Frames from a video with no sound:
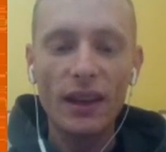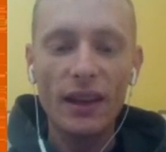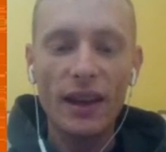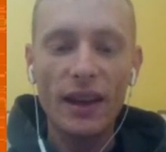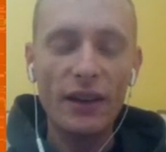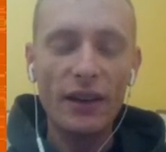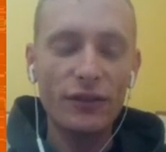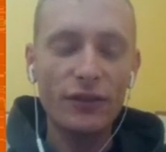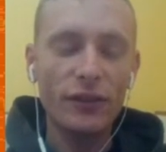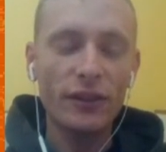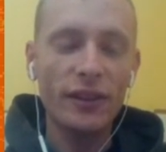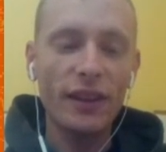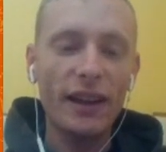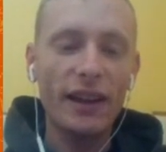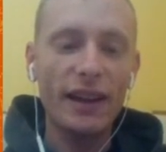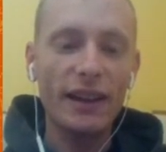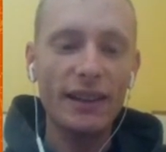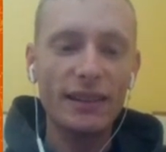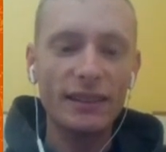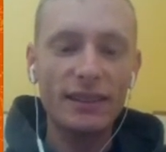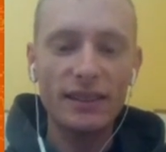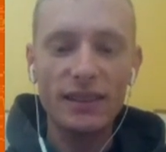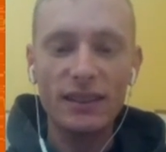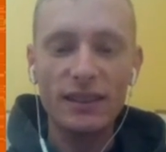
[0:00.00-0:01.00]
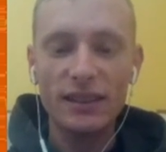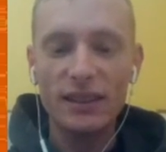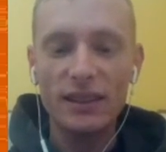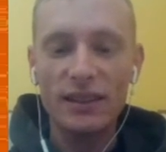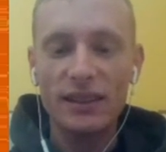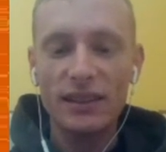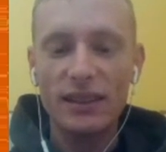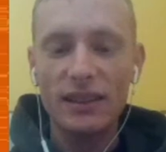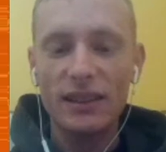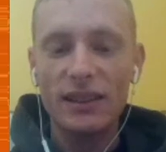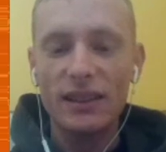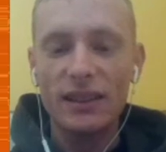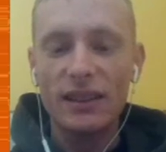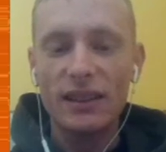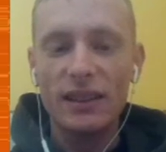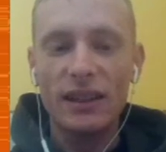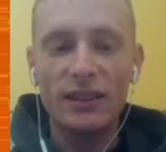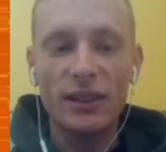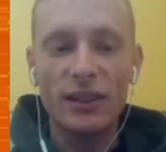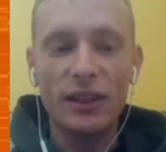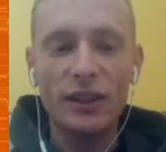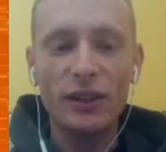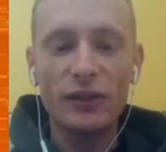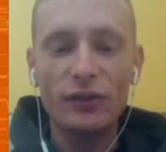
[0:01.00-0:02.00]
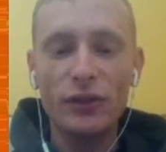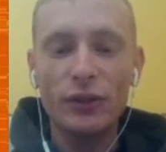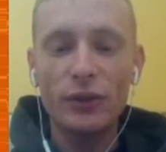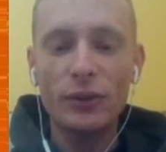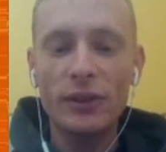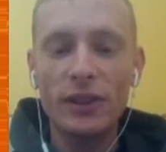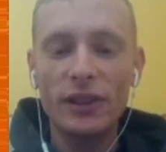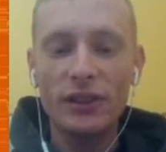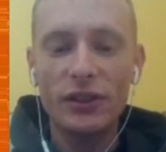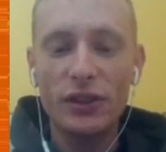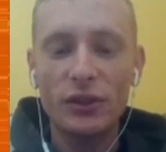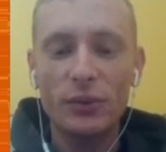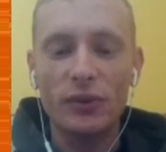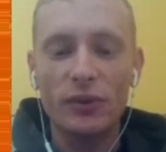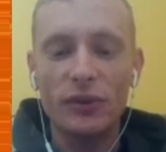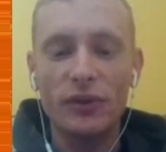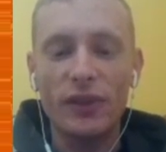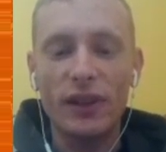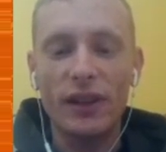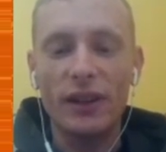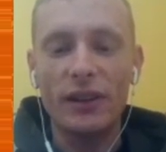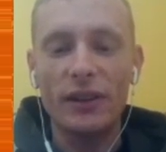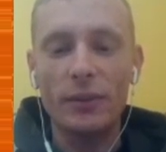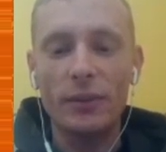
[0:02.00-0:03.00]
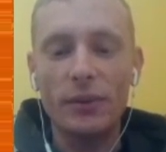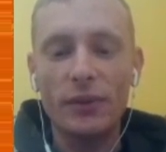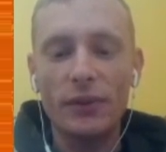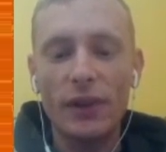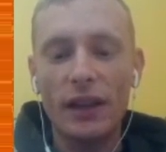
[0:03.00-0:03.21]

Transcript: After that, a ton of new glitches were found.